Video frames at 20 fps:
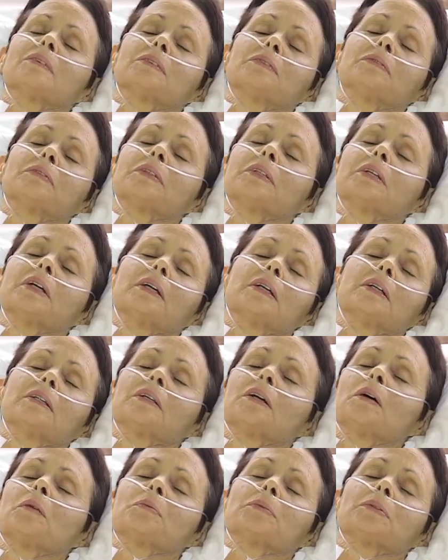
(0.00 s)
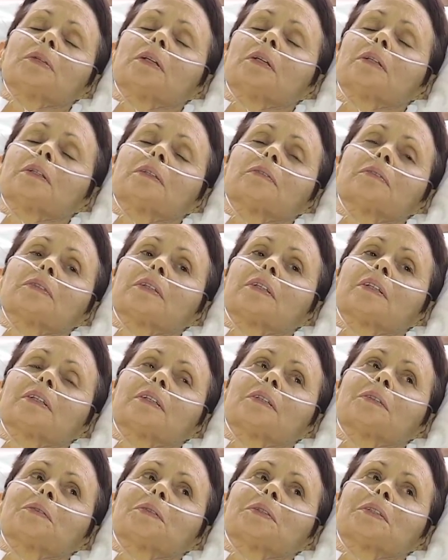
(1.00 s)
a lot of time in hospital.
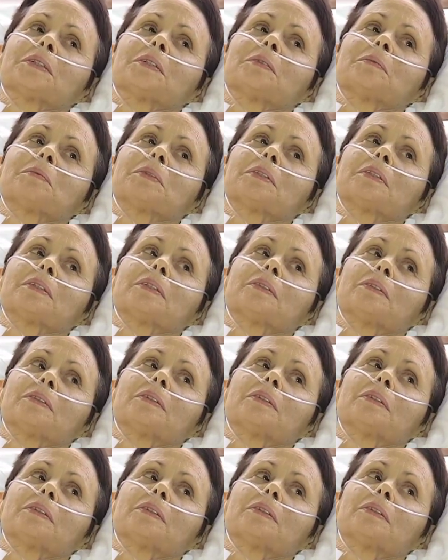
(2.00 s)
At age